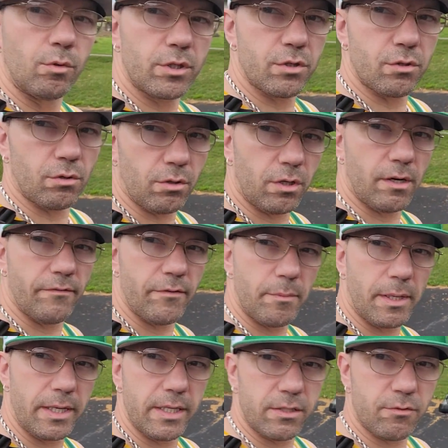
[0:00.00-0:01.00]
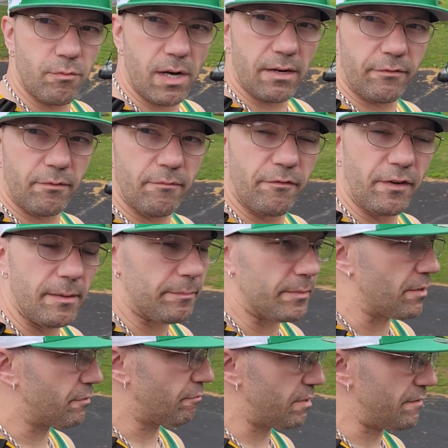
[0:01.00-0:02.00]
What's going on everybody? It's Rock from Flip
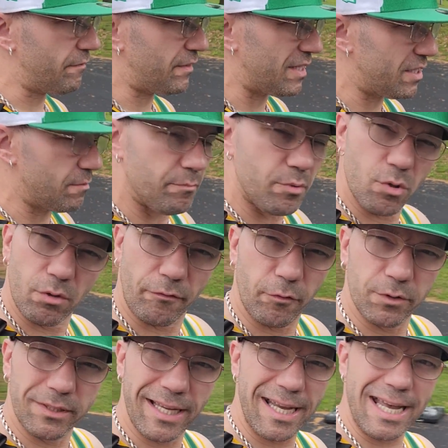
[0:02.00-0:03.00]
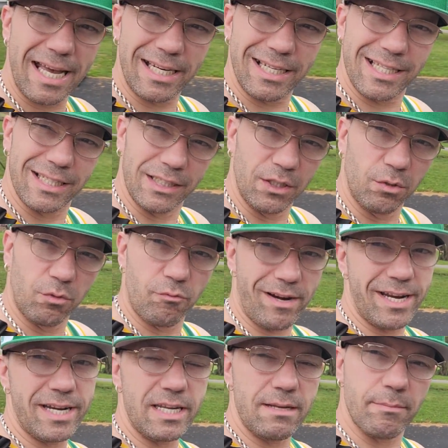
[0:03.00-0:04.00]
the Thrift. It's a beautiful day out. It's a little
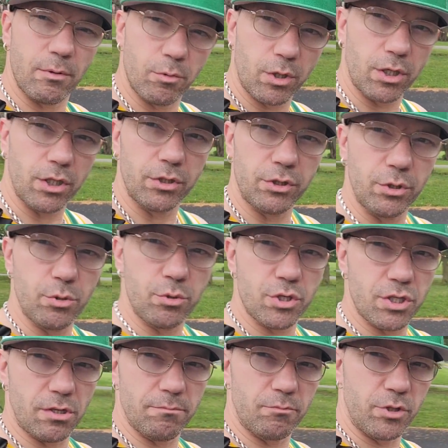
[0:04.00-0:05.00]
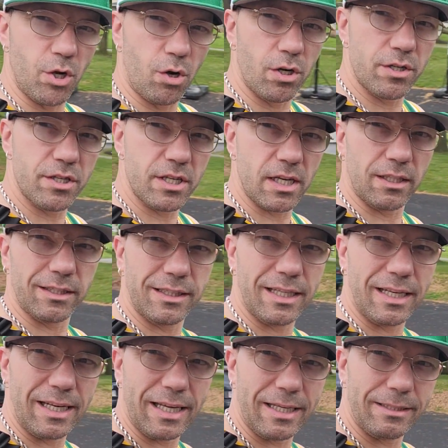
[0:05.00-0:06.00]
rainy, but we're going to do some yard selling
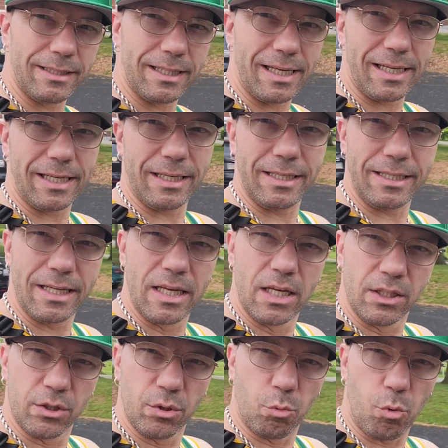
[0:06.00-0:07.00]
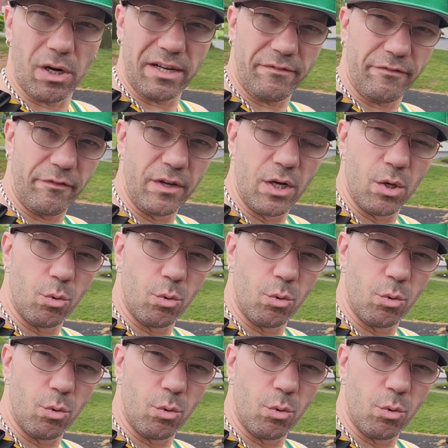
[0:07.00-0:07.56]
today, taking the wife